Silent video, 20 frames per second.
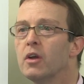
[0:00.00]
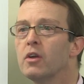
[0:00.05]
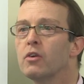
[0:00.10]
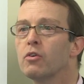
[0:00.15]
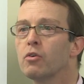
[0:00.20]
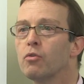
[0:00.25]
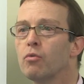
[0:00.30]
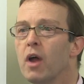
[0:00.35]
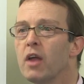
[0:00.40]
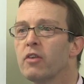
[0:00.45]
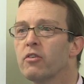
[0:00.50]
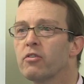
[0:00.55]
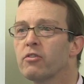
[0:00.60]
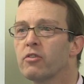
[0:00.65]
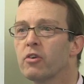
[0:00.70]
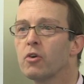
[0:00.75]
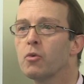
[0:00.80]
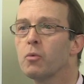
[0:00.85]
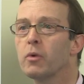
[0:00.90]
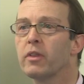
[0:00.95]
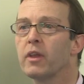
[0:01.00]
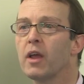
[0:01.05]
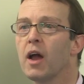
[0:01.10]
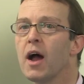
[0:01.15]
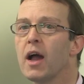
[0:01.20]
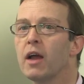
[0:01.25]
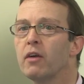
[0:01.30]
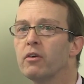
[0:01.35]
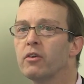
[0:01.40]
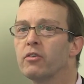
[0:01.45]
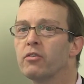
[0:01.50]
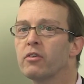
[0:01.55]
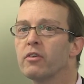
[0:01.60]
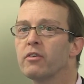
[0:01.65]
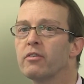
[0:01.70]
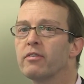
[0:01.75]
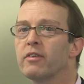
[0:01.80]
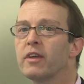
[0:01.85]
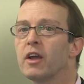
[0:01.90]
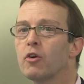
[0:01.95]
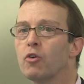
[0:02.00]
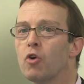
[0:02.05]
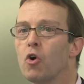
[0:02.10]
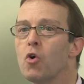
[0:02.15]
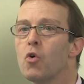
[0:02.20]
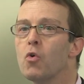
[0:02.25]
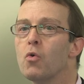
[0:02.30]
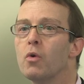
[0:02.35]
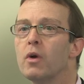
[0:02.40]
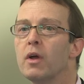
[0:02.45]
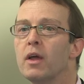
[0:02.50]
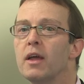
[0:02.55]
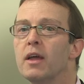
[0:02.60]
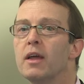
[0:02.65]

to register with the Irish C.R.O.